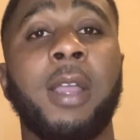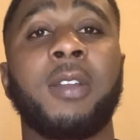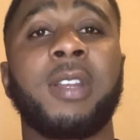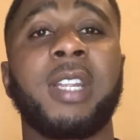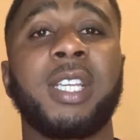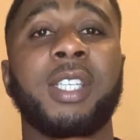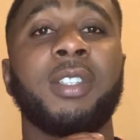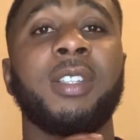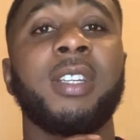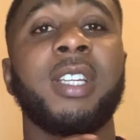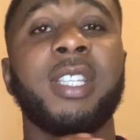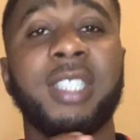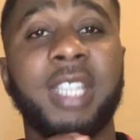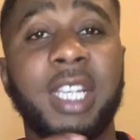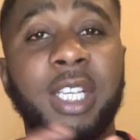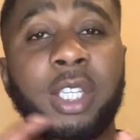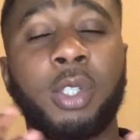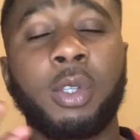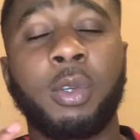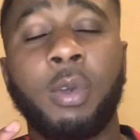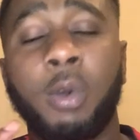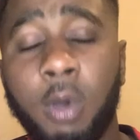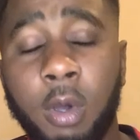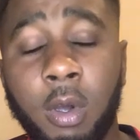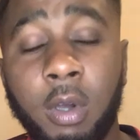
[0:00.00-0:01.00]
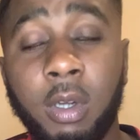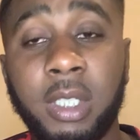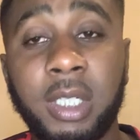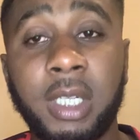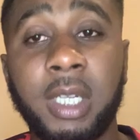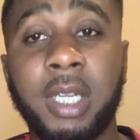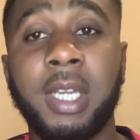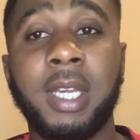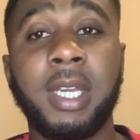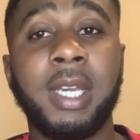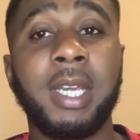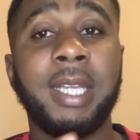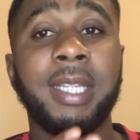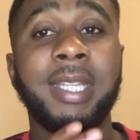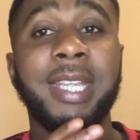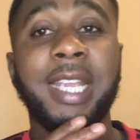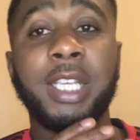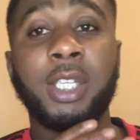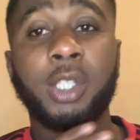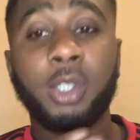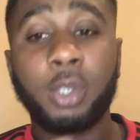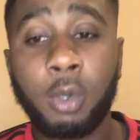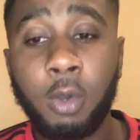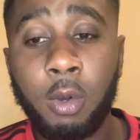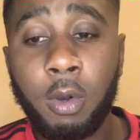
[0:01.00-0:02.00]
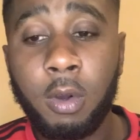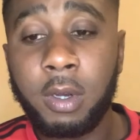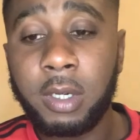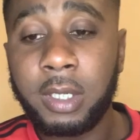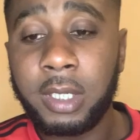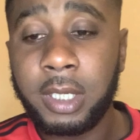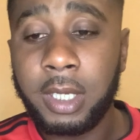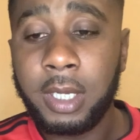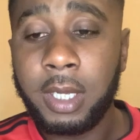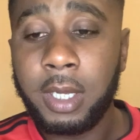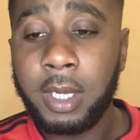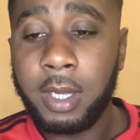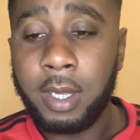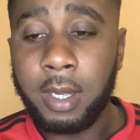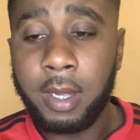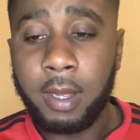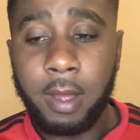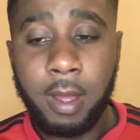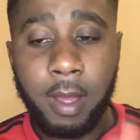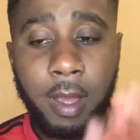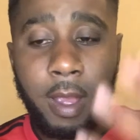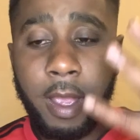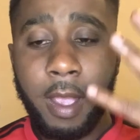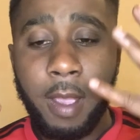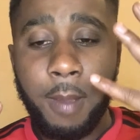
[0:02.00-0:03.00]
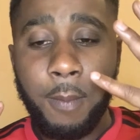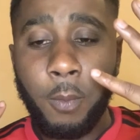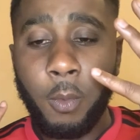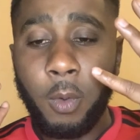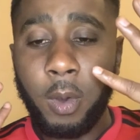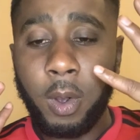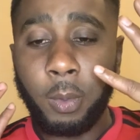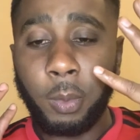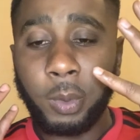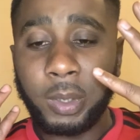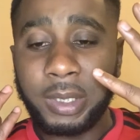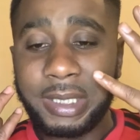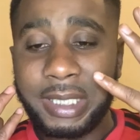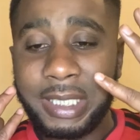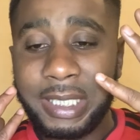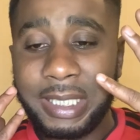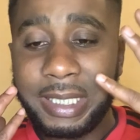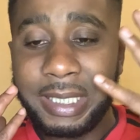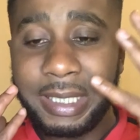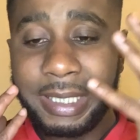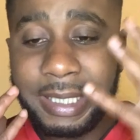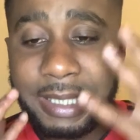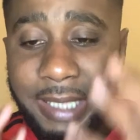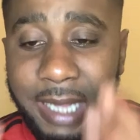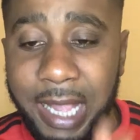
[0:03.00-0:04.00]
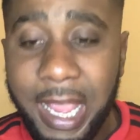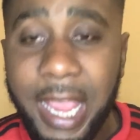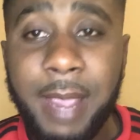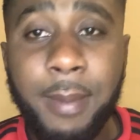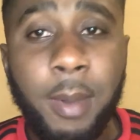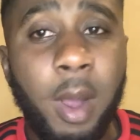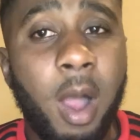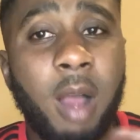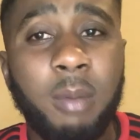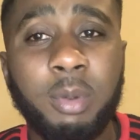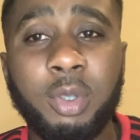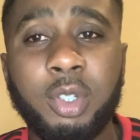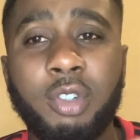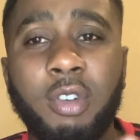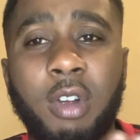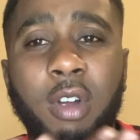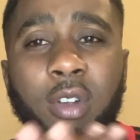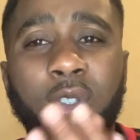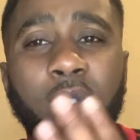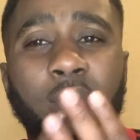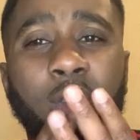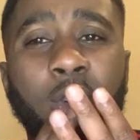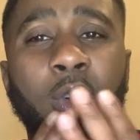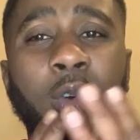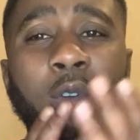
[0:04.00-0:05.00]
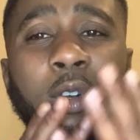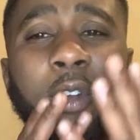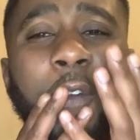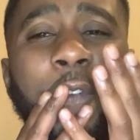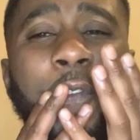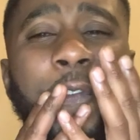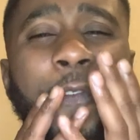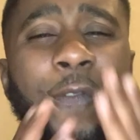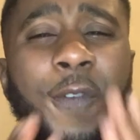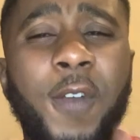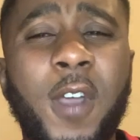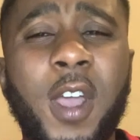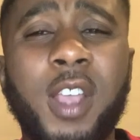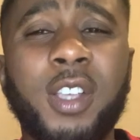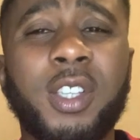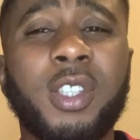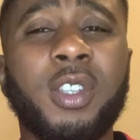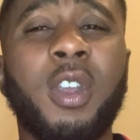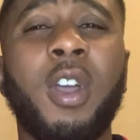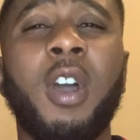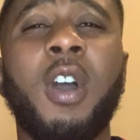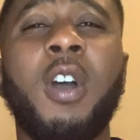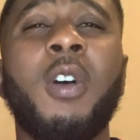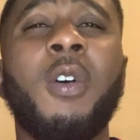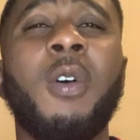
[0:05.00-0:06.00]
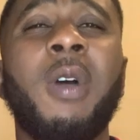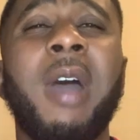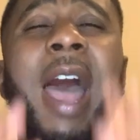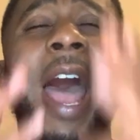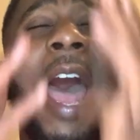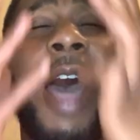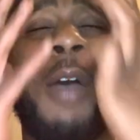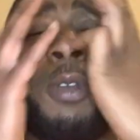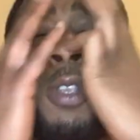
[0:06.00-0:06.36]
As soon as they scored, what was his name? Armstrong scored the first goal. I